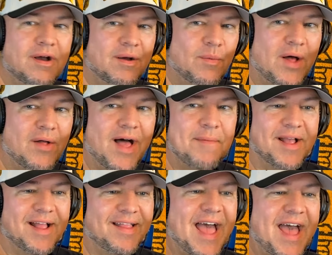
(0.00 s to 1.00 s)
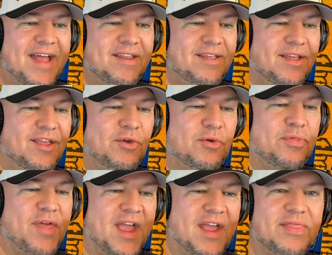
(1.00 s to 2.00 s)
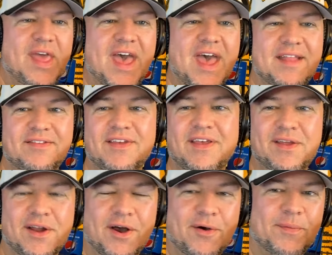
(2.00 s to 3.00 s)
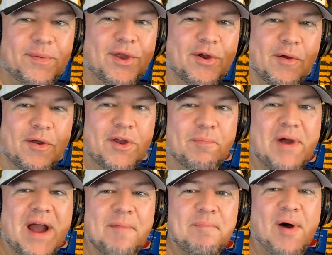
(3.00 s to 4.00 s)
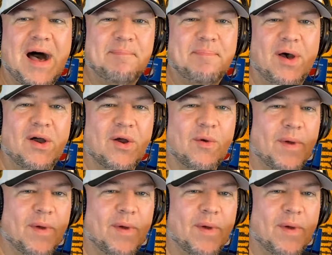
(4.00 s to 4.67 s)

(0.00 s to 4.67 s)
well, I'm glad you think that, you know, you're, you're a proud papa or